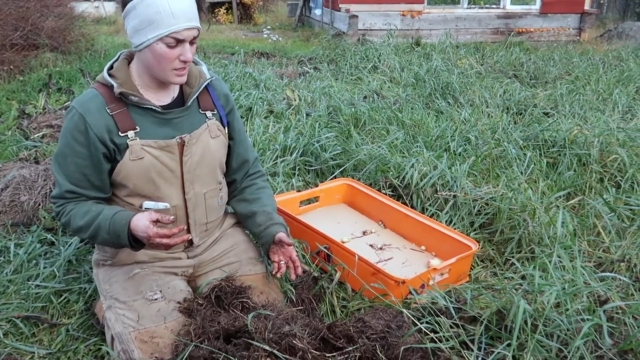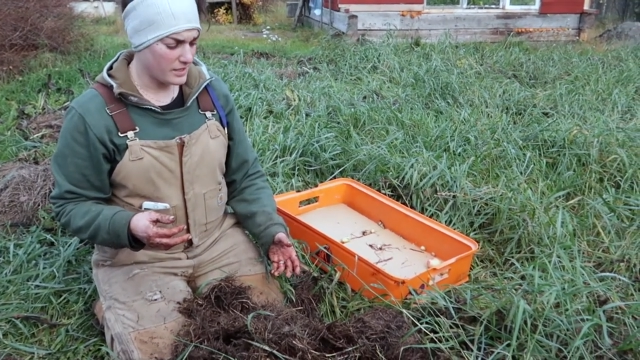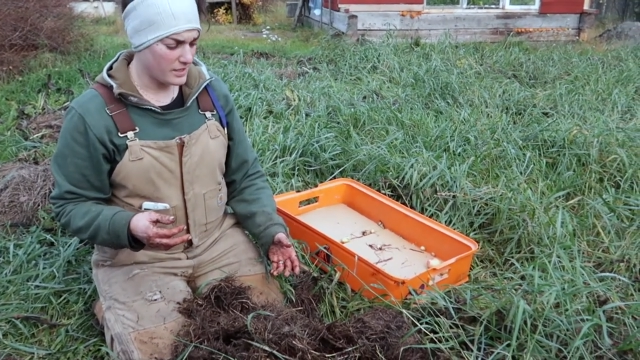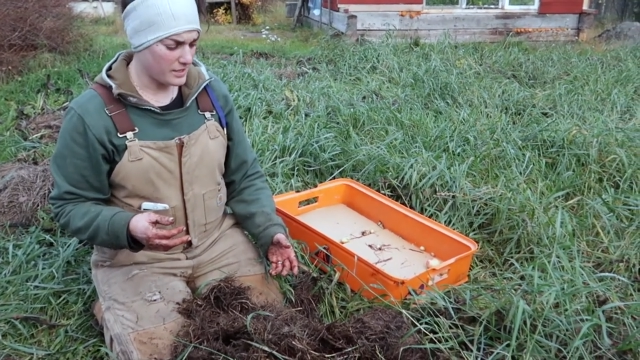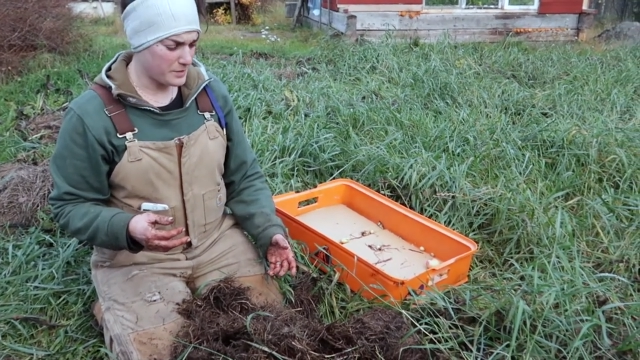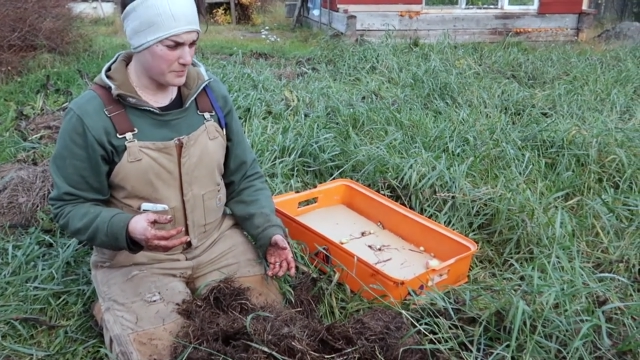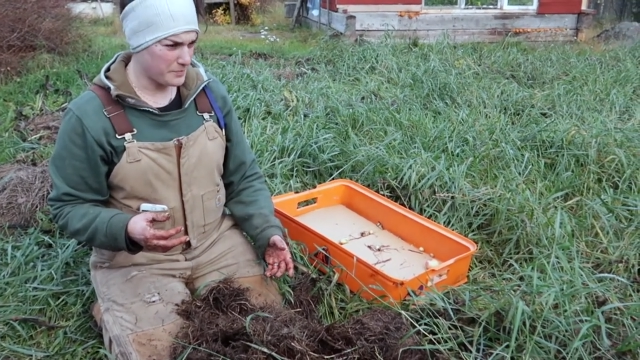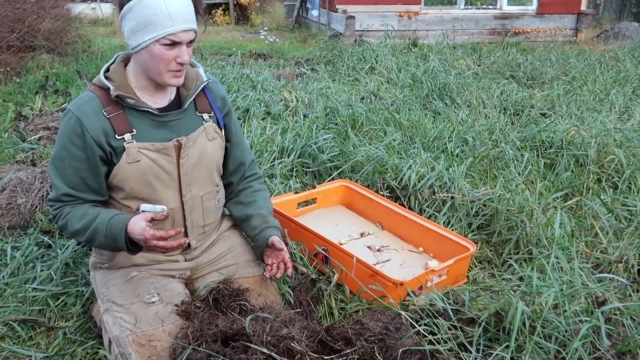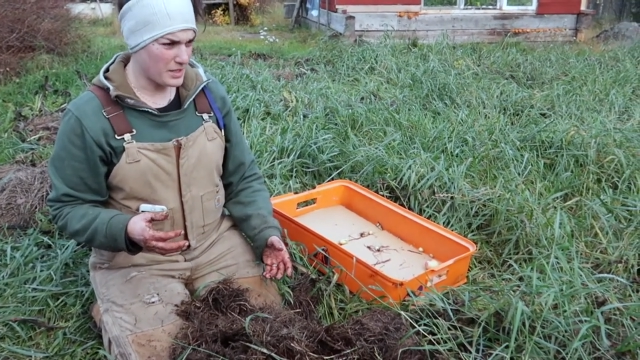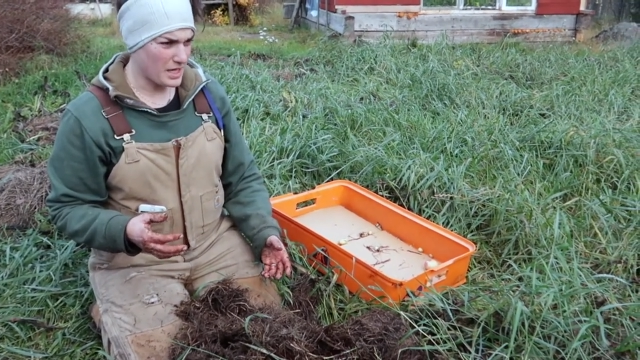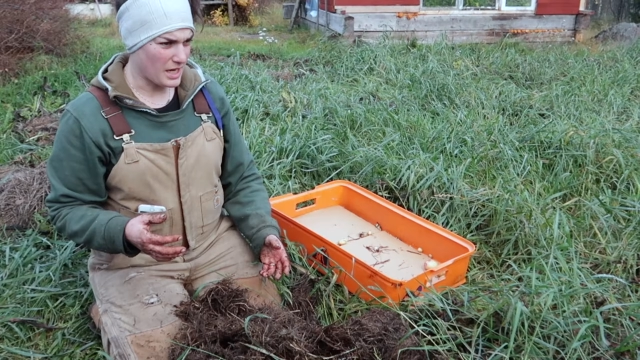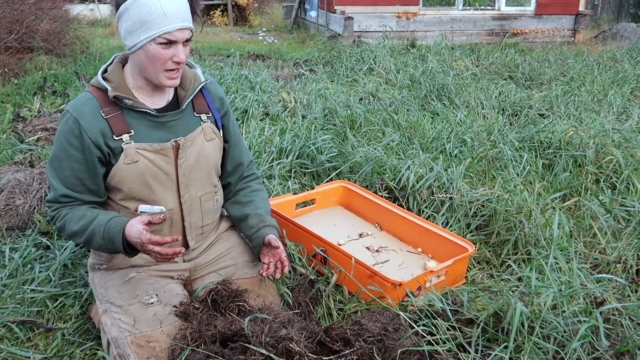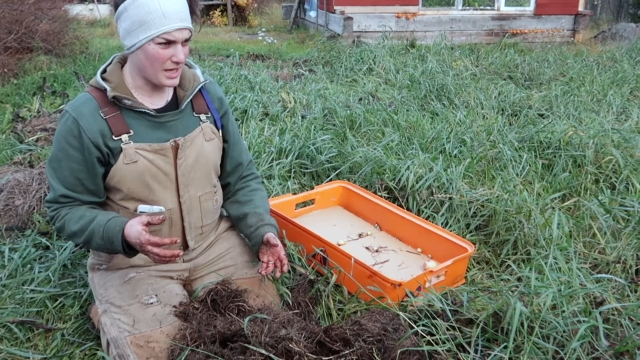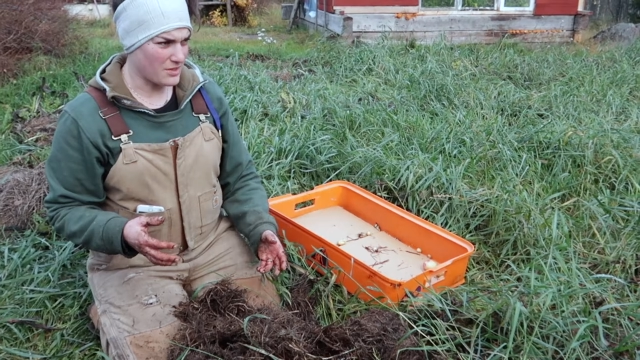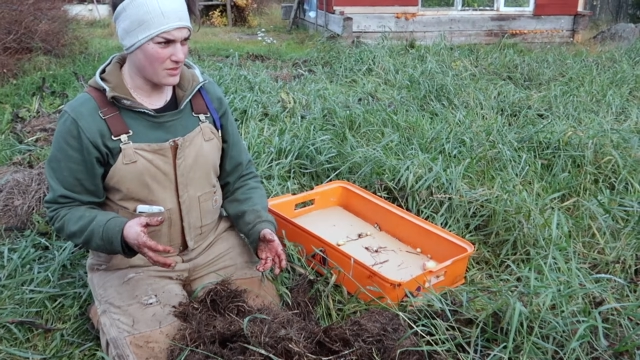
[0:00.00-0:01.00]

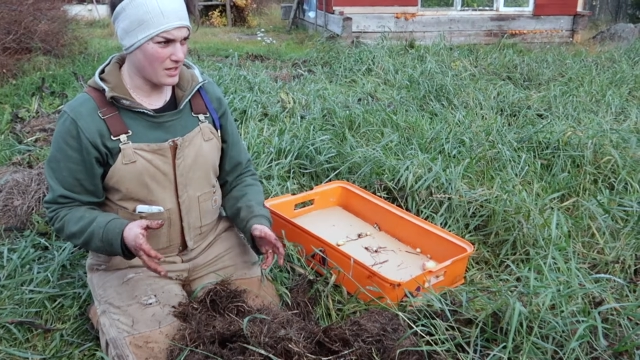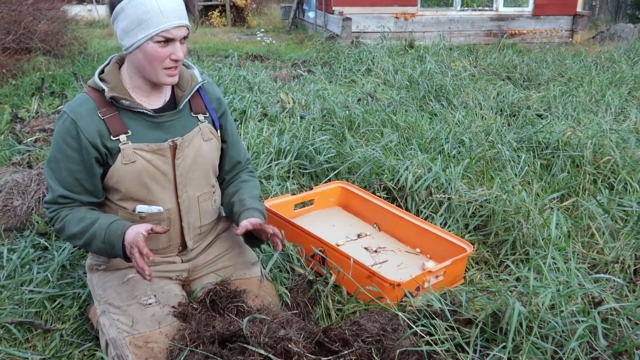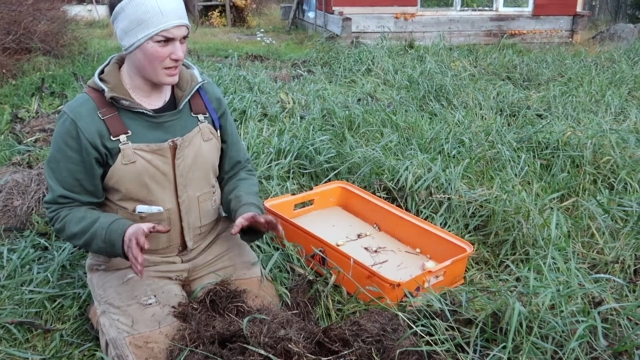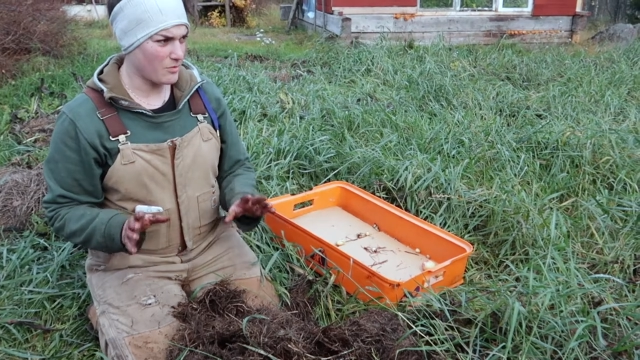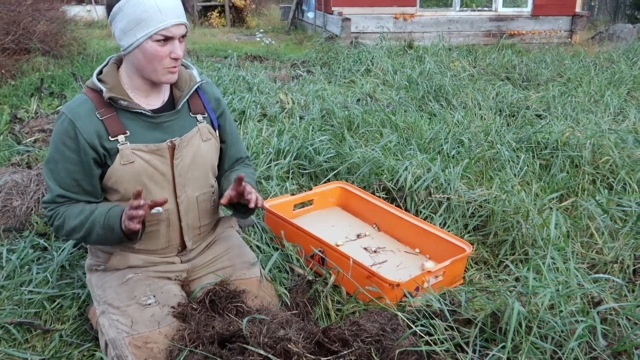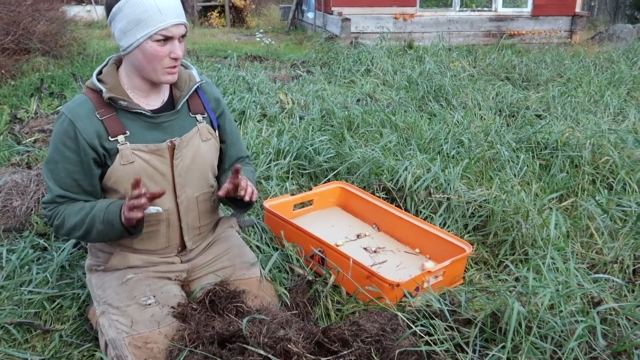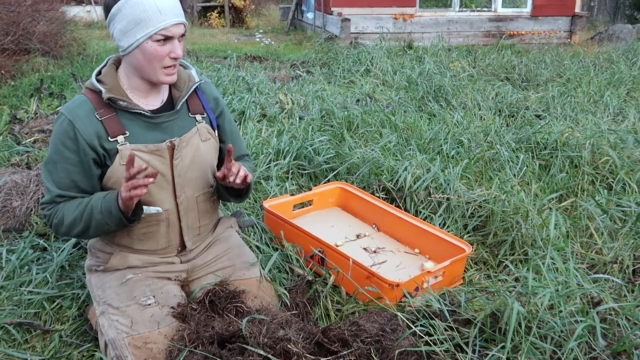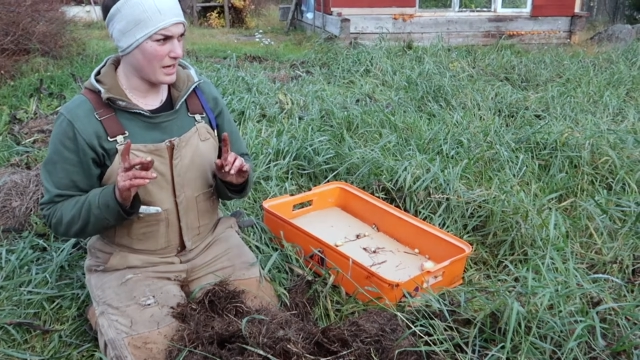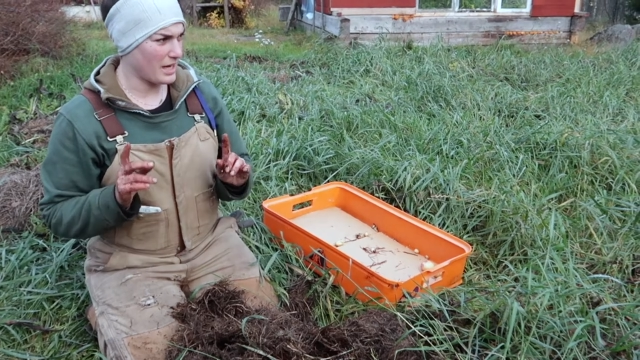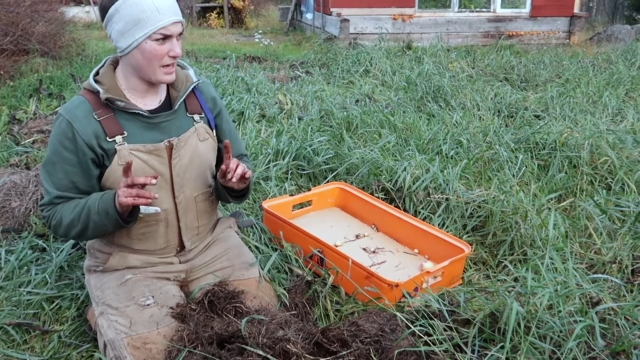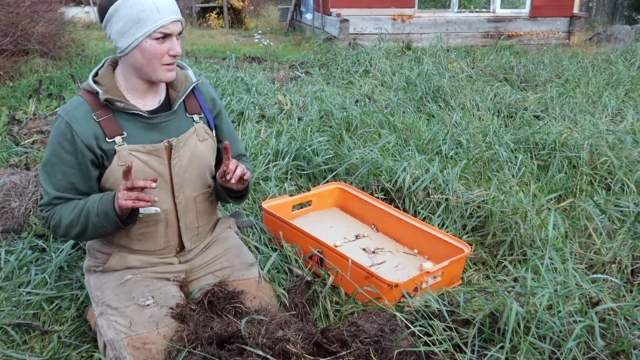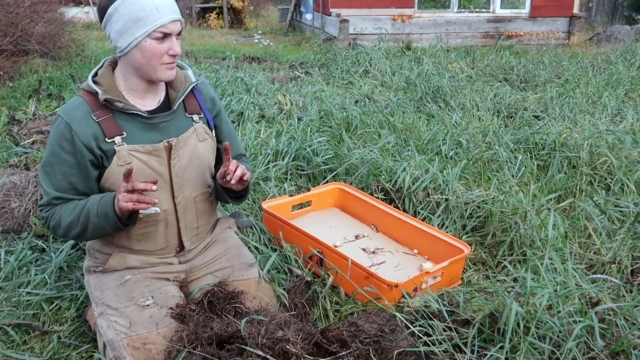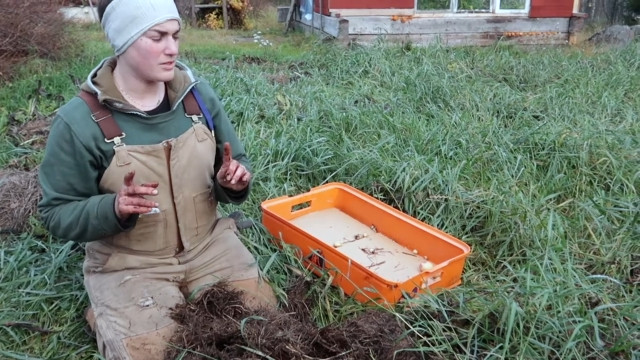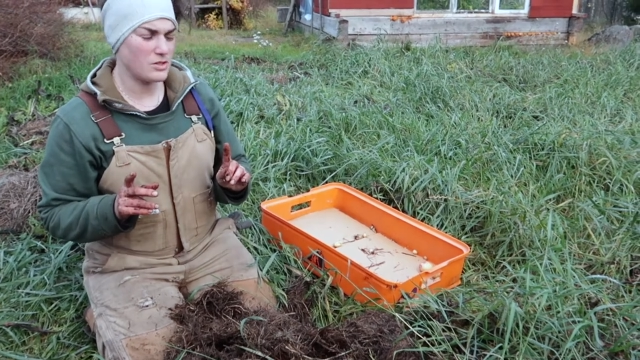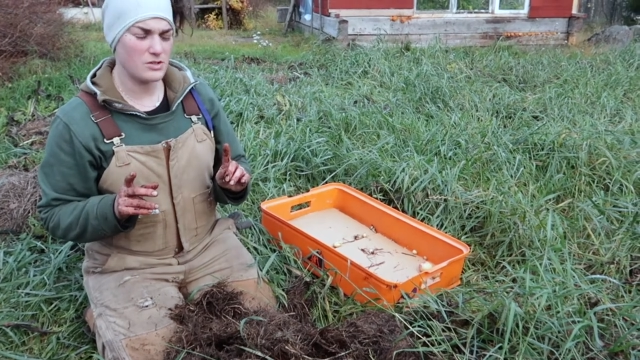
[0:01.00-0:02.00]
I think what I
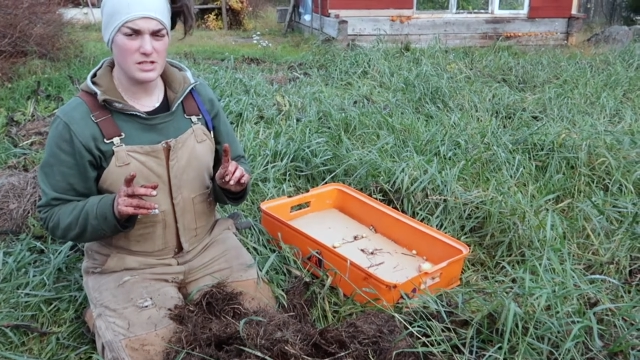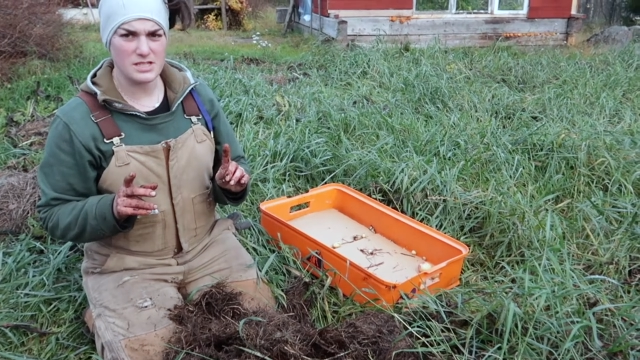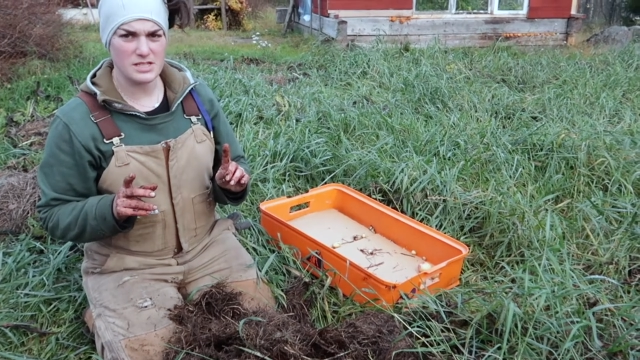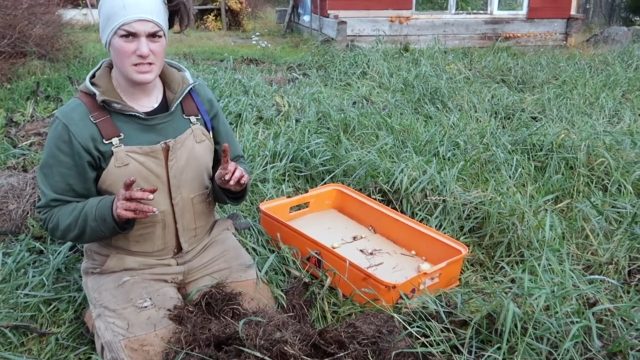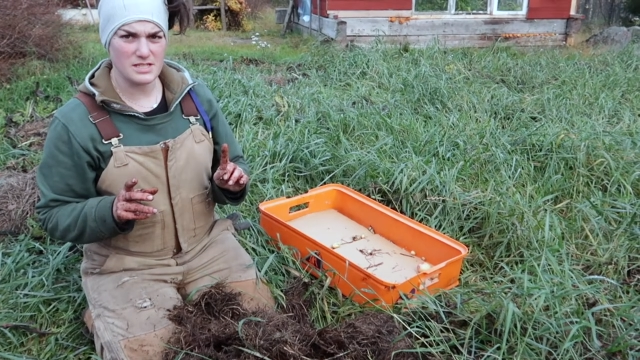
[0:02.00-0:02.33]
have noticed